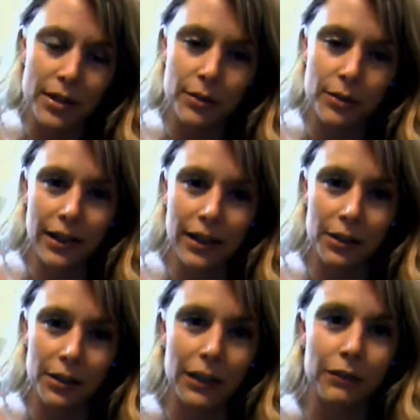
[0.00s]
So until
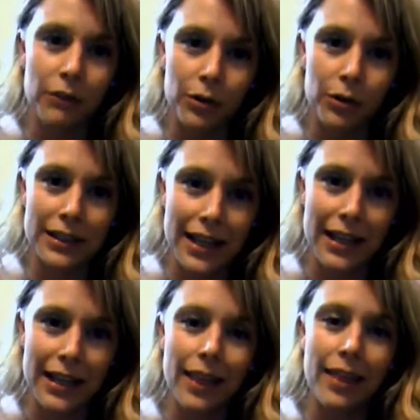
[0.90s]
I could really focus
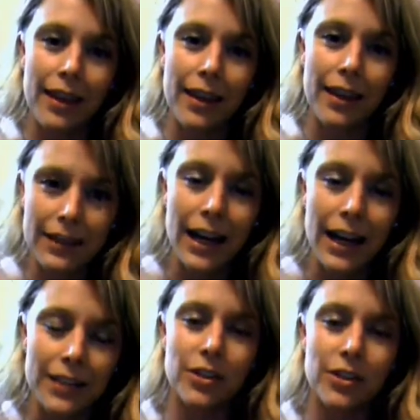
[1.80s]
on it, then
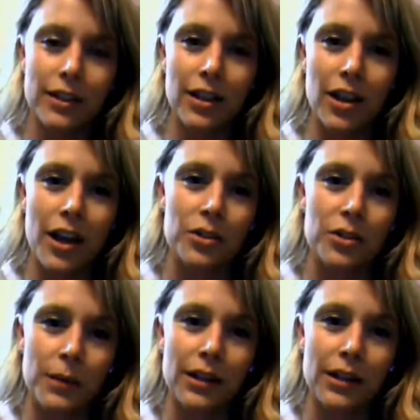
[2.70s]
I started the
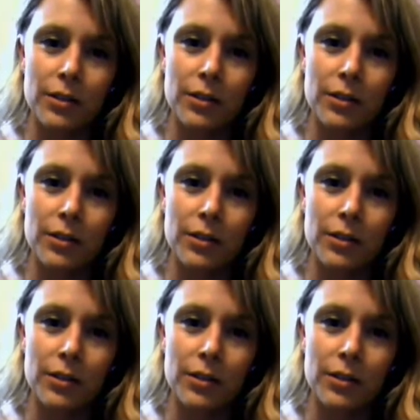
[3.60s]
launch period.